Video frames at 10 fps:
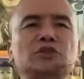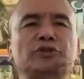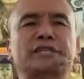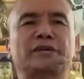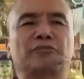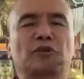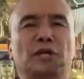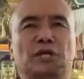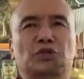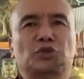Okay,
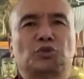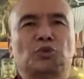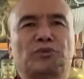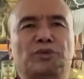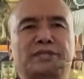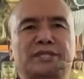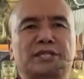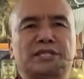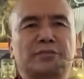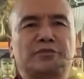so what we
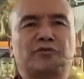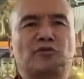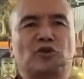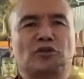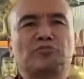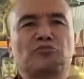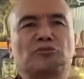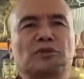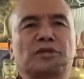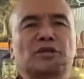did before,
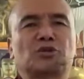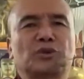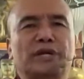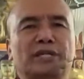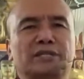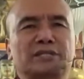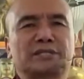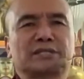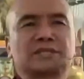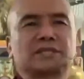the 2
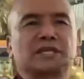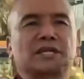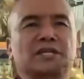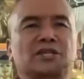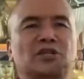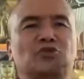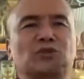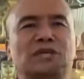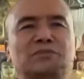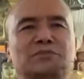hands, the
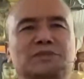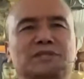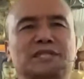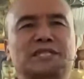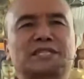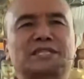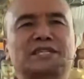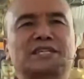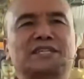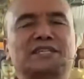2 thumbs
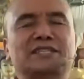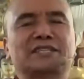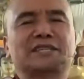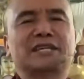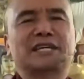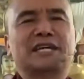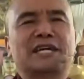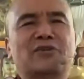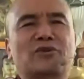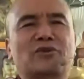inside,
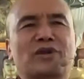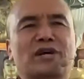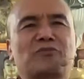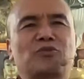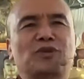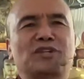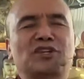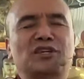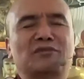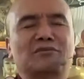wrapped with
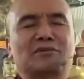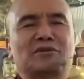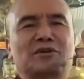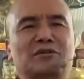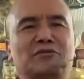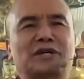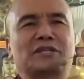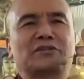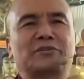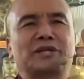the other
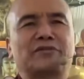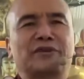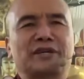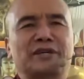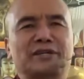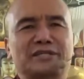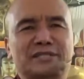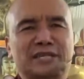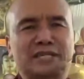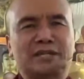remaining fingers,
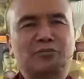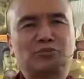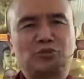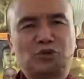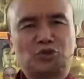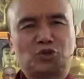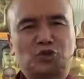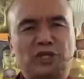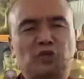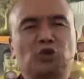and then put
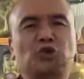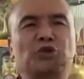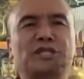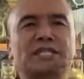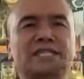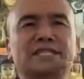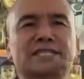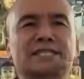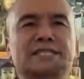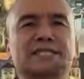straight on your
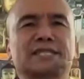knees.